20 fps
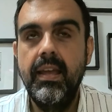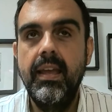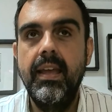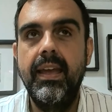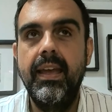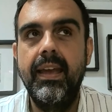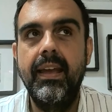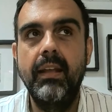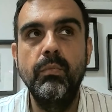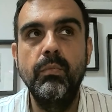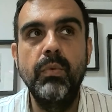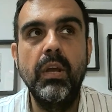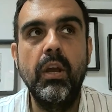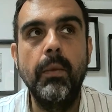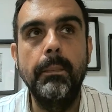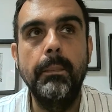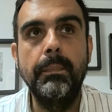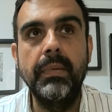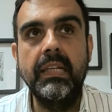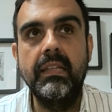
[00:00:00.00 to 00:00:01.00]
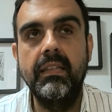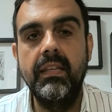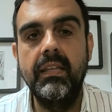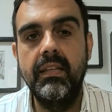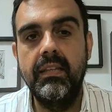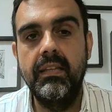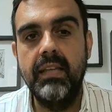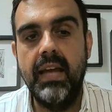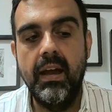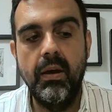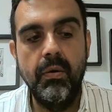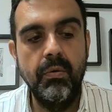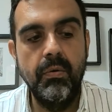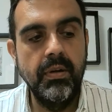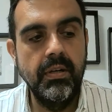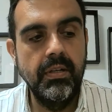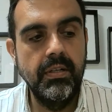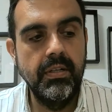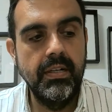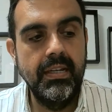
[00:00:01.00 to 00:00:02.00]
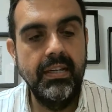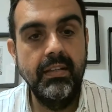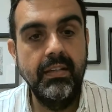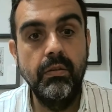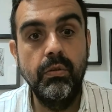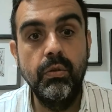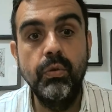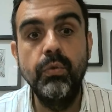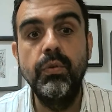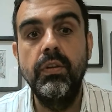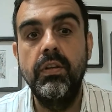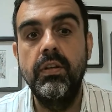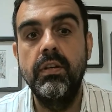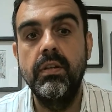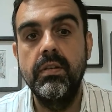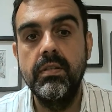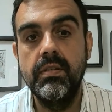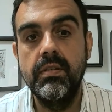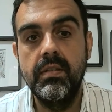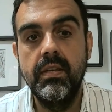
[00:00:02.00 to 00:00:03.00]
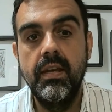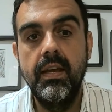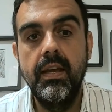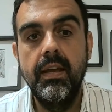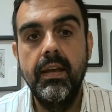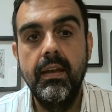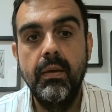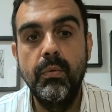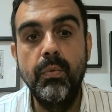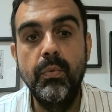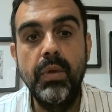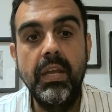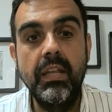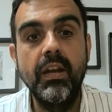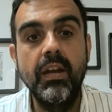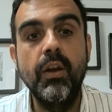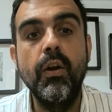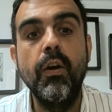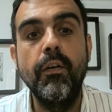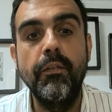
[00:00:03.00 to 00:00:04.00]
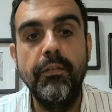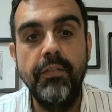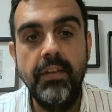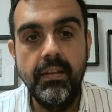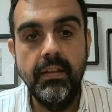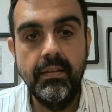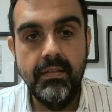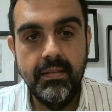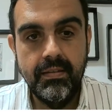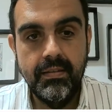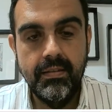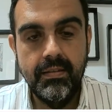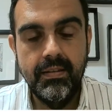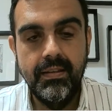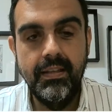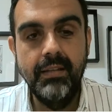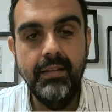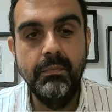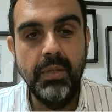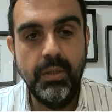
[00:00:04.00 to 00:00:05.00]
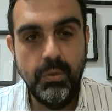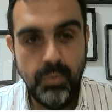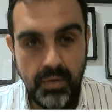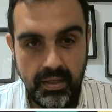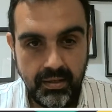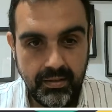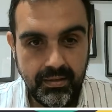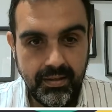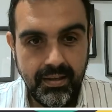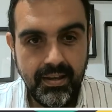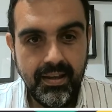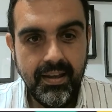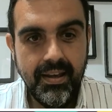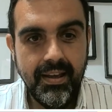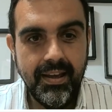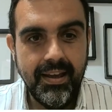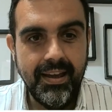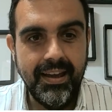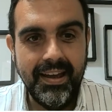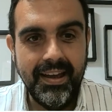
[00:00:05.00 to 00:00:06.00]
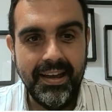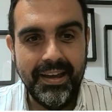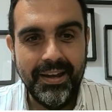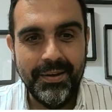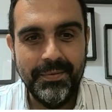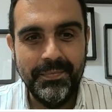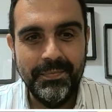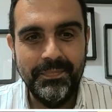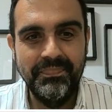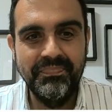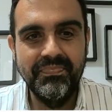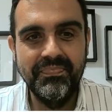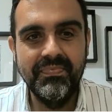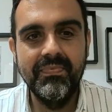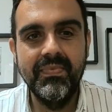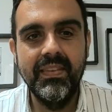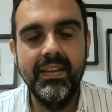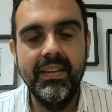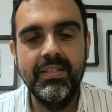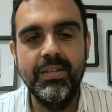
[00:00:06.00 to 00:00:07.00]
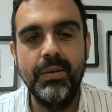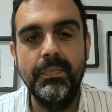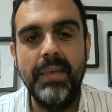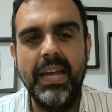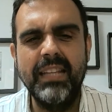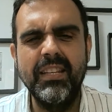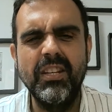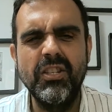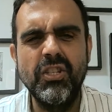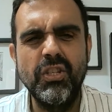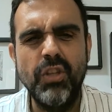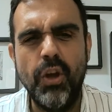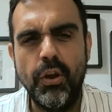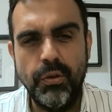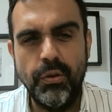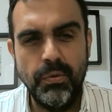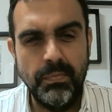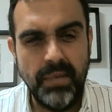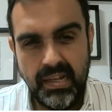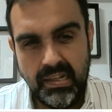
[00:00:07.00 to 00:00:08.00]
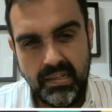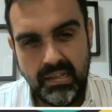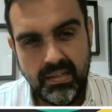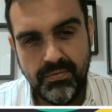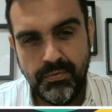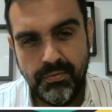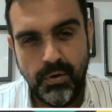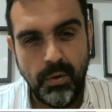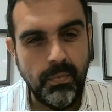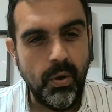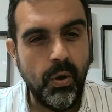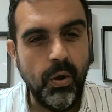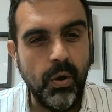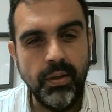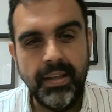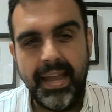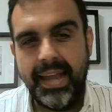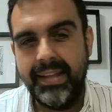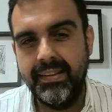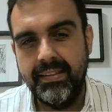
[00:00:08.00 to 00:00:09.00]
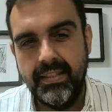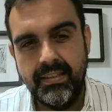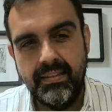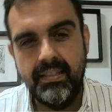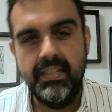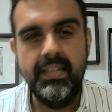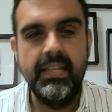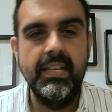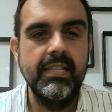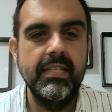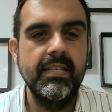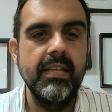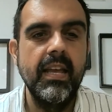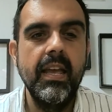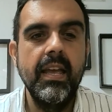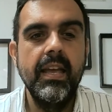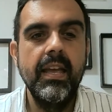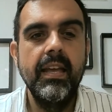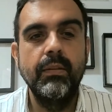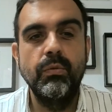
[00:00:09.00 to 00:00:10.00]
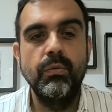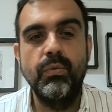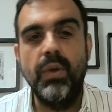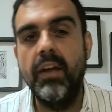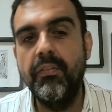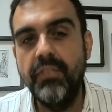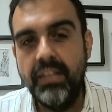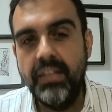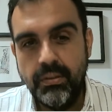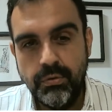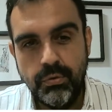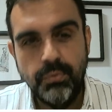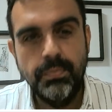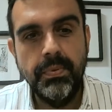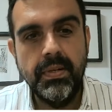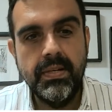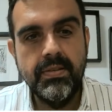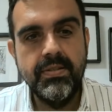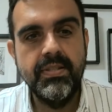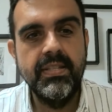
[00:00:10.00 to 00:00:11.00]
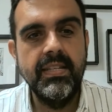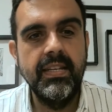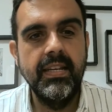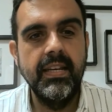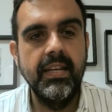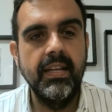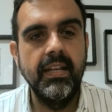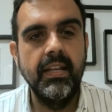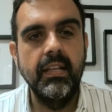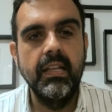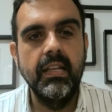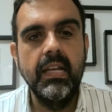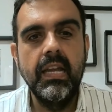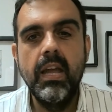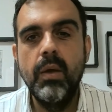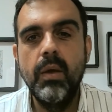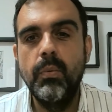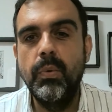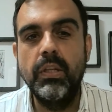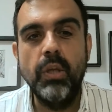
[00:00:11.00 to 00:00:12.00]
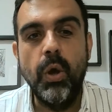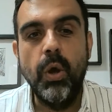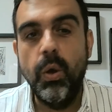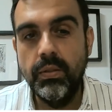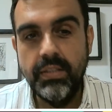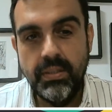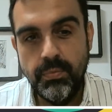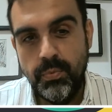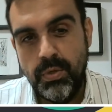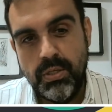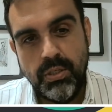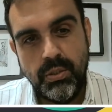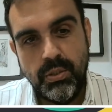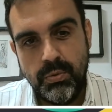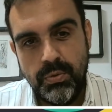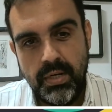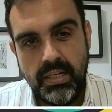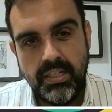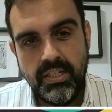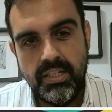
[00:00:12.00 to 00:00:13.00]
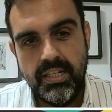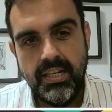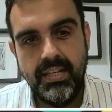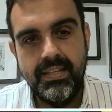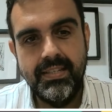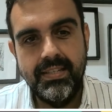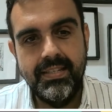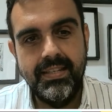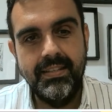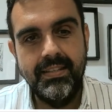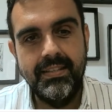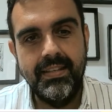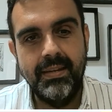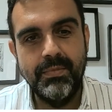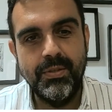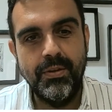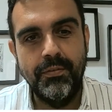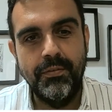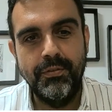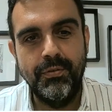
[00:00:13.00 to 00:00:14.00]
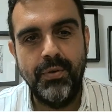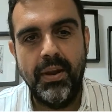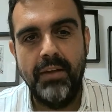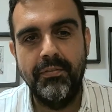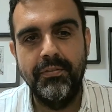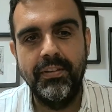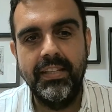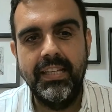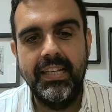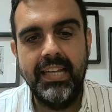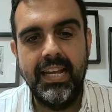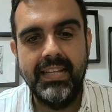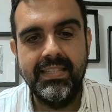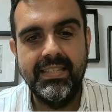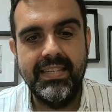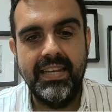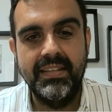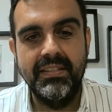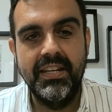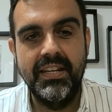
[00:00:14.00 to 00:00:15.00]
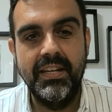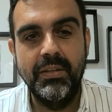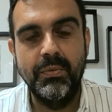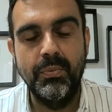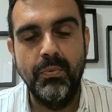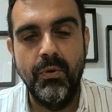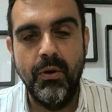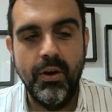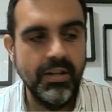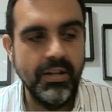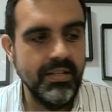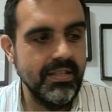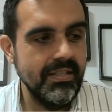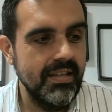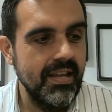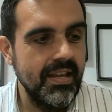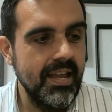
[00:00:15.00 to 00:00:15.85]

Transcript: And we completed our in two years with the COVID in between um, so manage documents from all entities traveling to brazil with all the restrictions in terms of traveling etc it was